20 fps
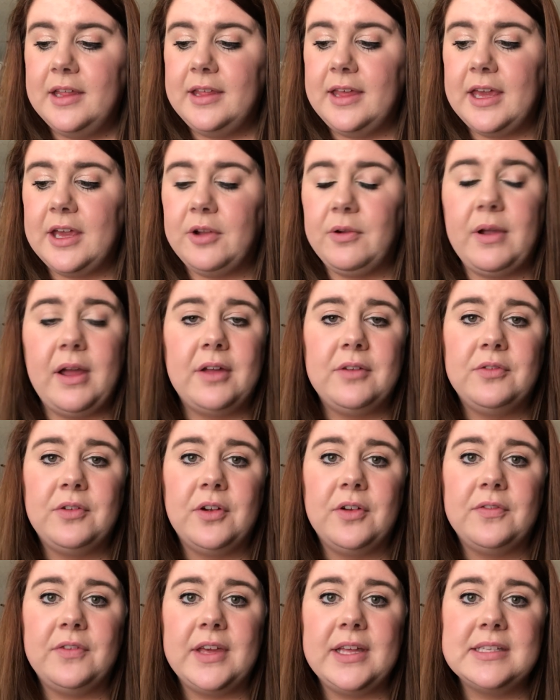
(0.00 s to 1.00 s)
laying around
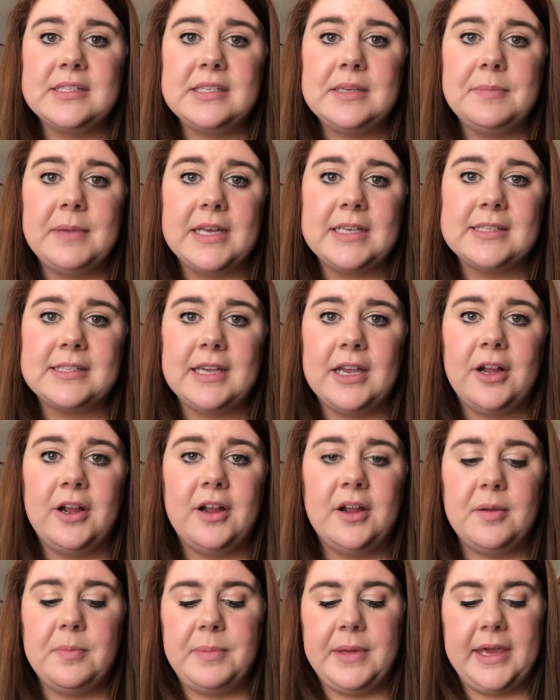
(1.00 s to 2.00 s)
for a fancy
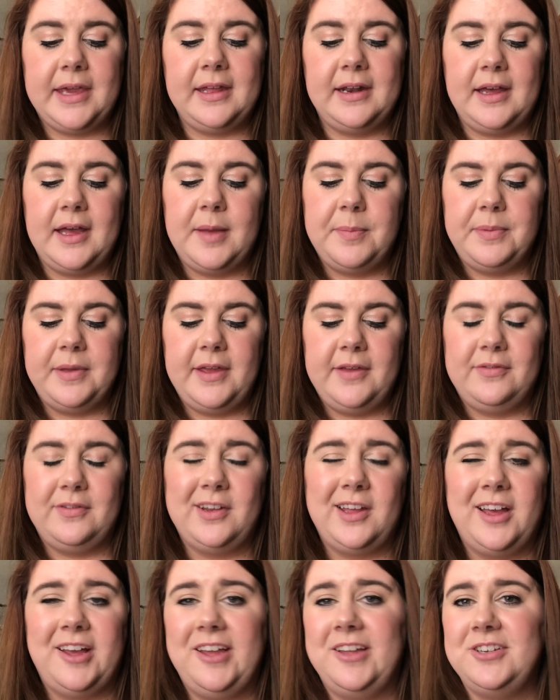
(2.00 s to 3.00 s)
mascara, pick it up. If
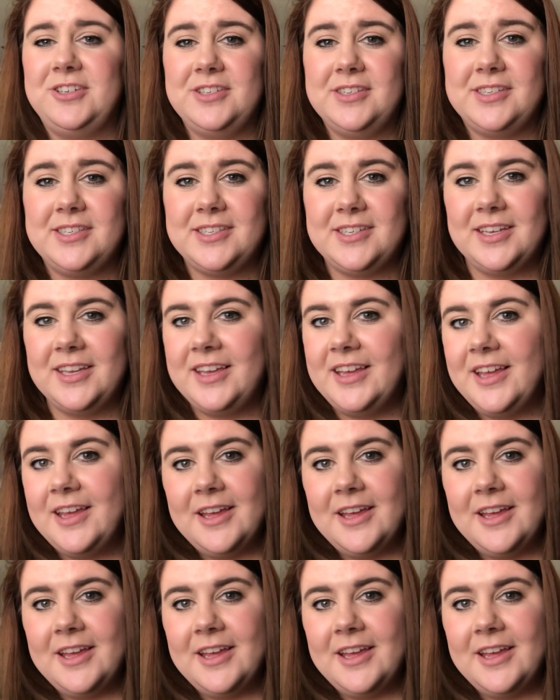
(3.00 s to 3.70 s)
not, just